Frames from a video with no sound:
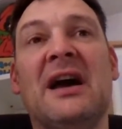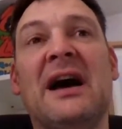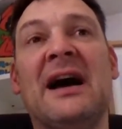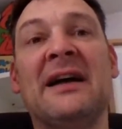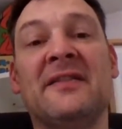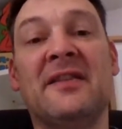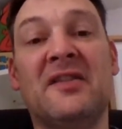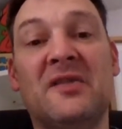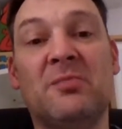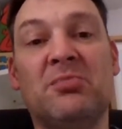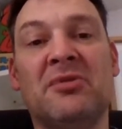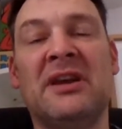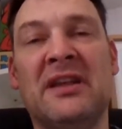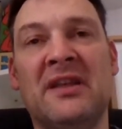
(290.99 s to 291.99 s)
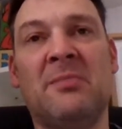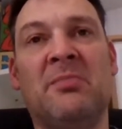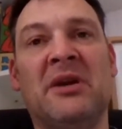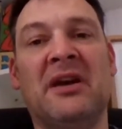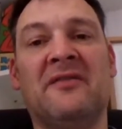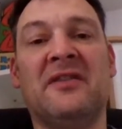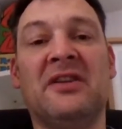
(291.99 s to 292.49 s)
and display the
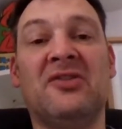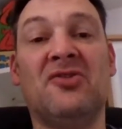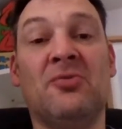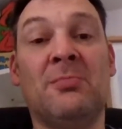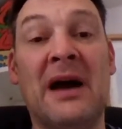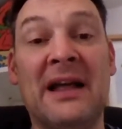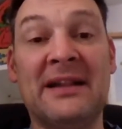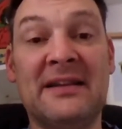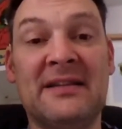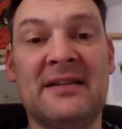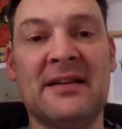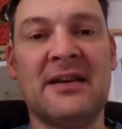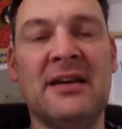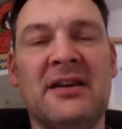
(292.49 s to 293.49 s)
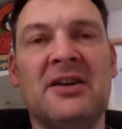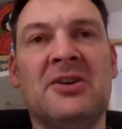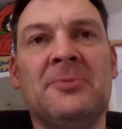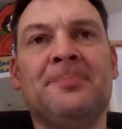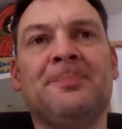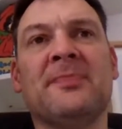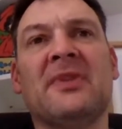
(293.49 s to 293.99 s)
perfect humanity
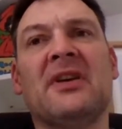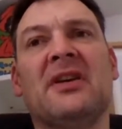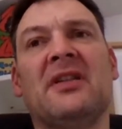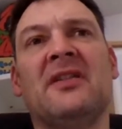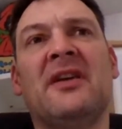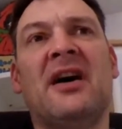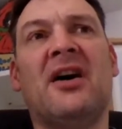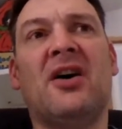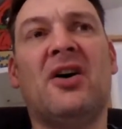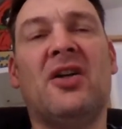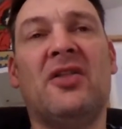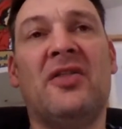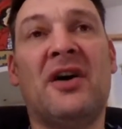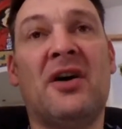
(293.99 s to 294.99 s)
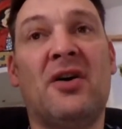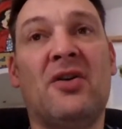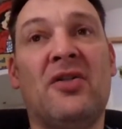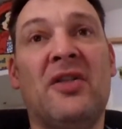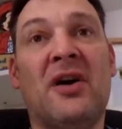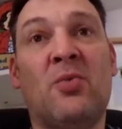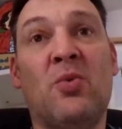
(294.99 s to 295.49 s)
that
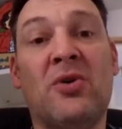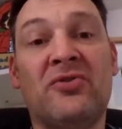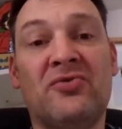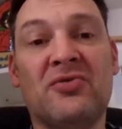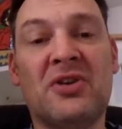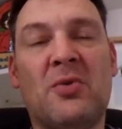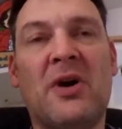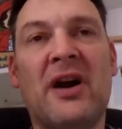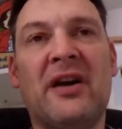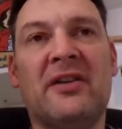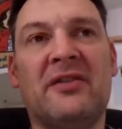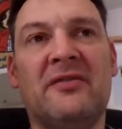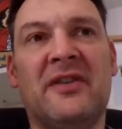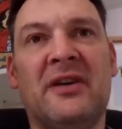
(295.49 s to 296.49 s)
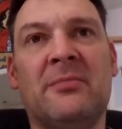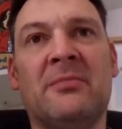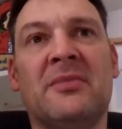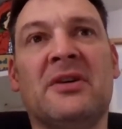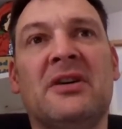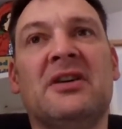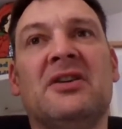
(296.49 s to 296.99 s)
was required of him
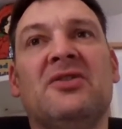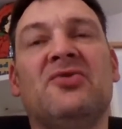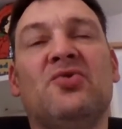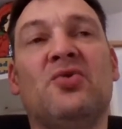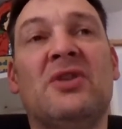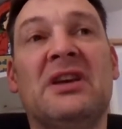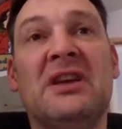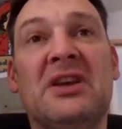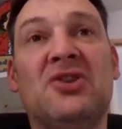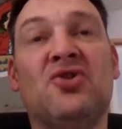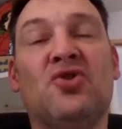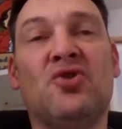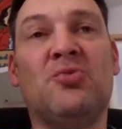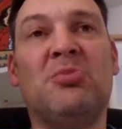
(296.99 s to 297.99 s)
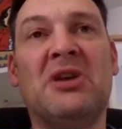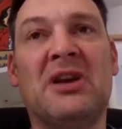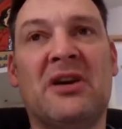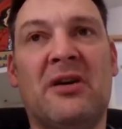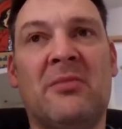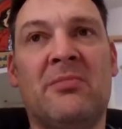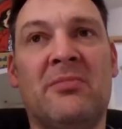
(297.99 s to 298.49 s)
so that he could
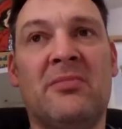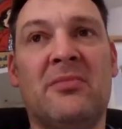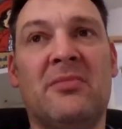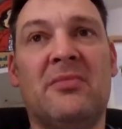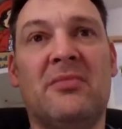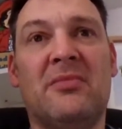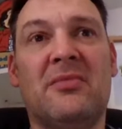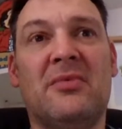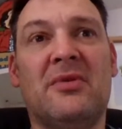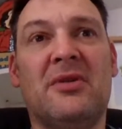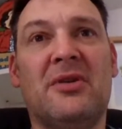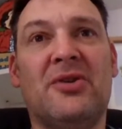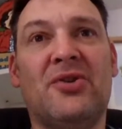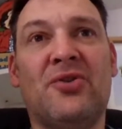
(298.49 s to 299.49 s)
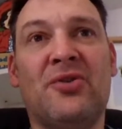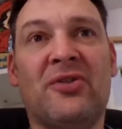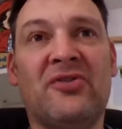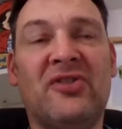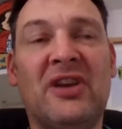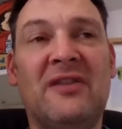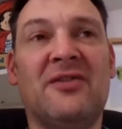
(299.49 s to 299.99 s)
become our
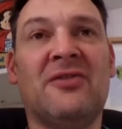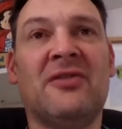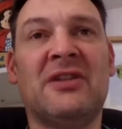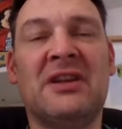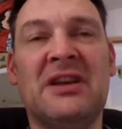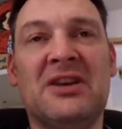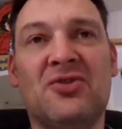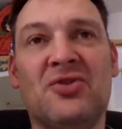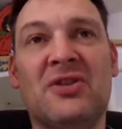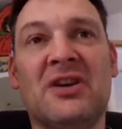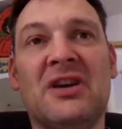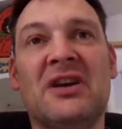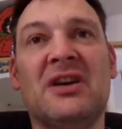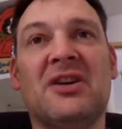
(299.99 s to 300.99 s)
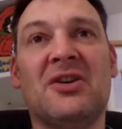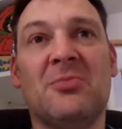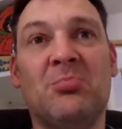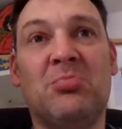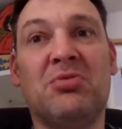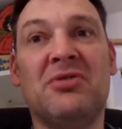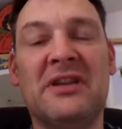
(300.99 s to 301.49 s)
Saviour, and he could
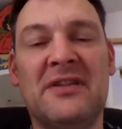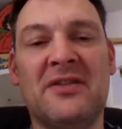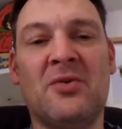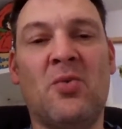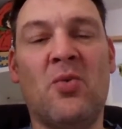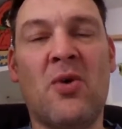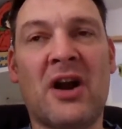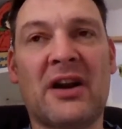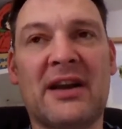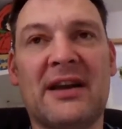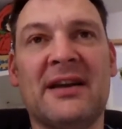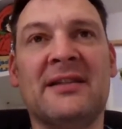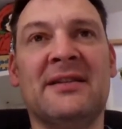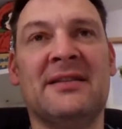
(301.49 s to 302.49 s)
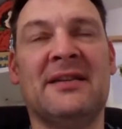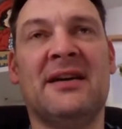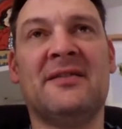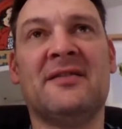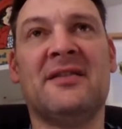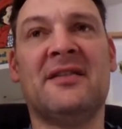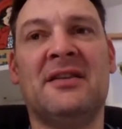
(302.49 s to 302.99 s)
complete the work and the
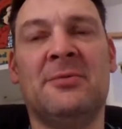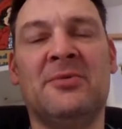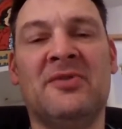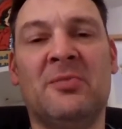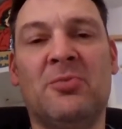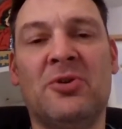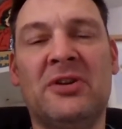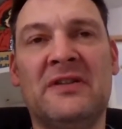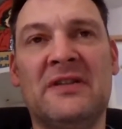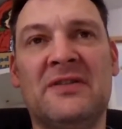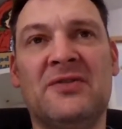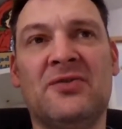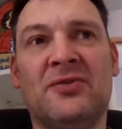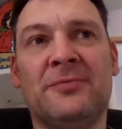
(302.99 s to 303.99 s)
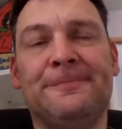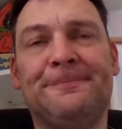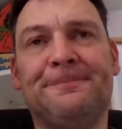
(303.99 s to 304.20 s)
task that he was appointed to.